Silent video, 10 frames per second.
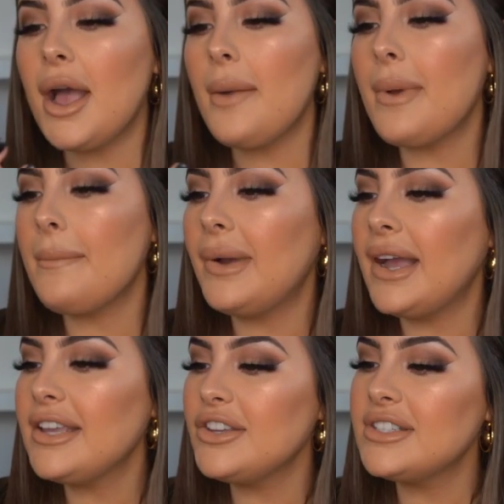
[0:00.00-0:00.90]
up
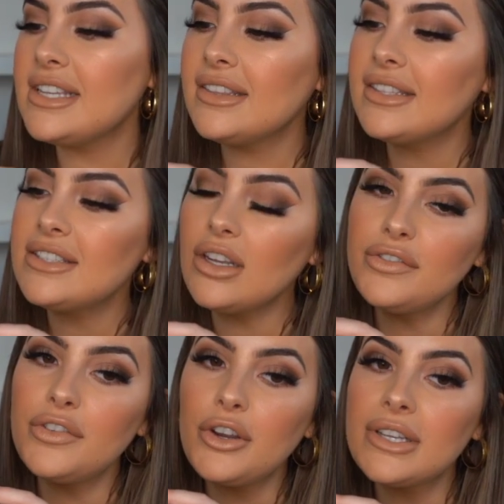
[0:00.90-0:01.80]
by using the
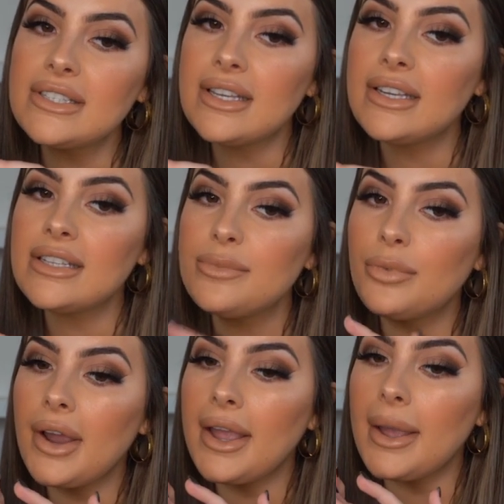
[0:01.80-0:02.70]
Soft Focus Setting
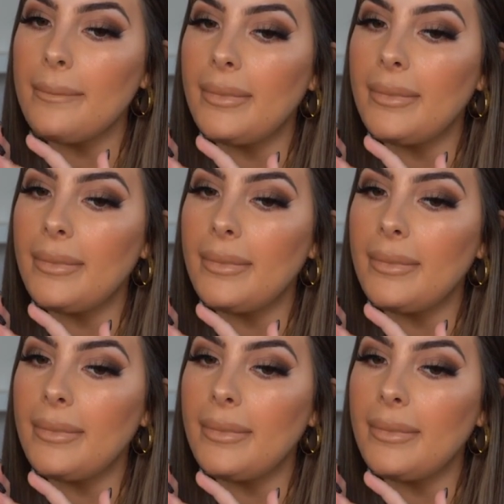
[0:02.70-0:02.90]
Spray